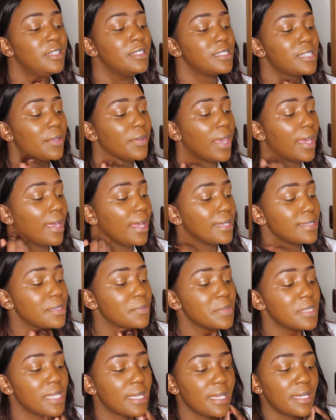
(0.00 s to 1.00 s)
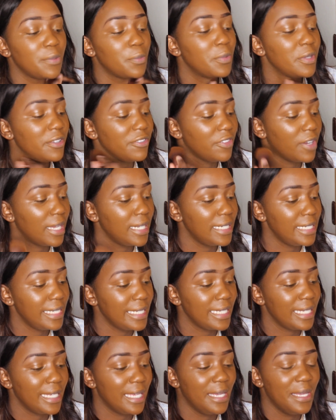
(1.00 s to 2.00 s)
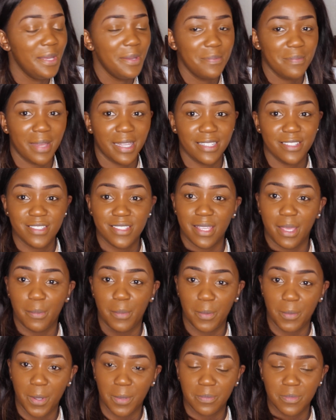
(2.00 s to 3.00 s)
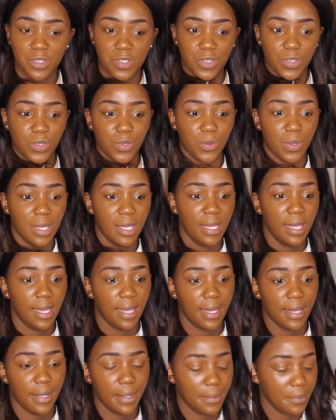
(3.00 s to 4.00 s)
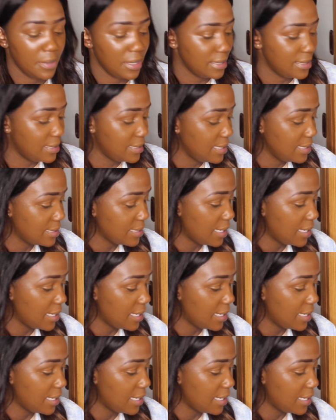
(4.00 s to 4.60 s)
So yeah, as I'm saying, we finally managed to get my mum to sit